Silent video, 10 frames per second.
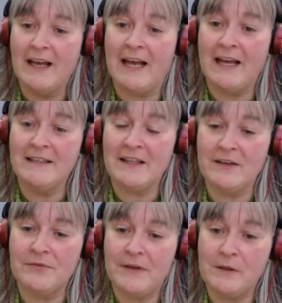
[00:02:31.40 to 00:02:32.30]
and
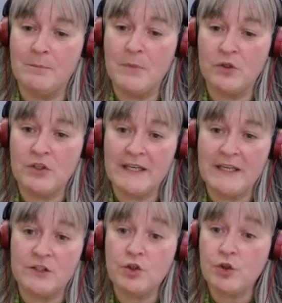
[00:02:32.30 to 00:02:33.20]
they felt much
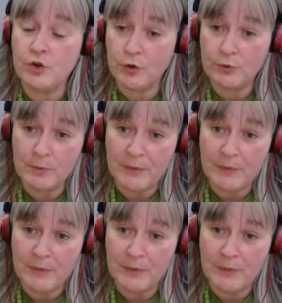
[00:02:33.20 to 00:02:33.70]
less sure mm-hmm.